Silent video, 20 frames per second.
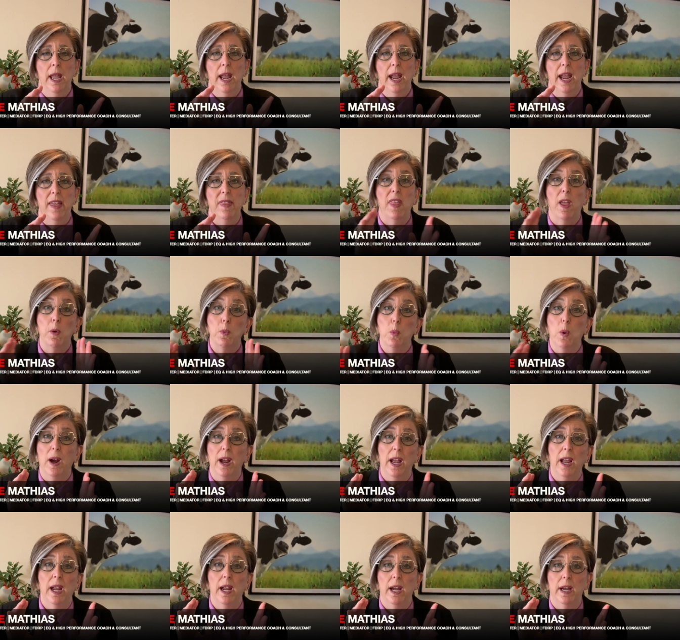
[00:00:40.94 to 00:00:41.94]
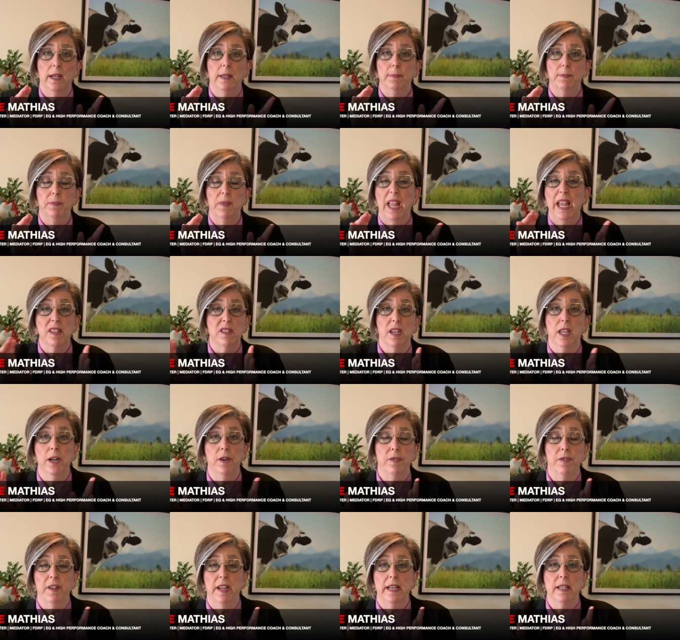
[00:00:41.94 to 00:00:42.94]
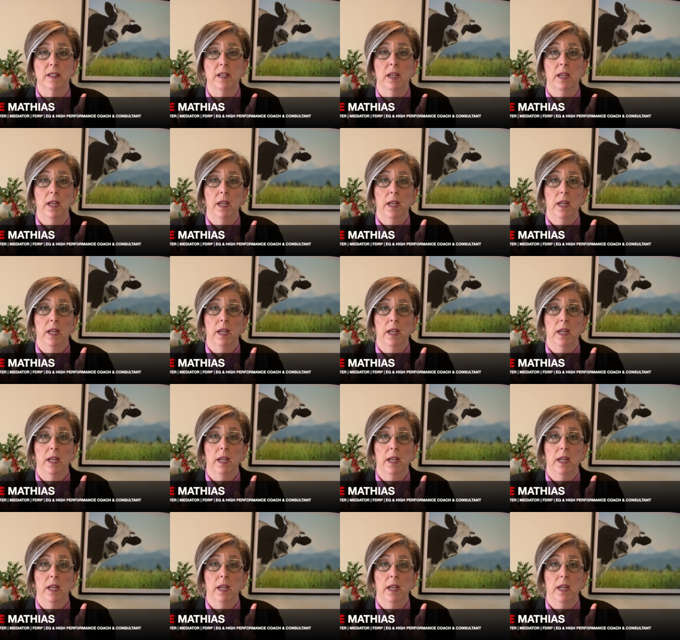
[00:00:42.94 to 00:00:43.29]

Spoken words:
And how's it going to affect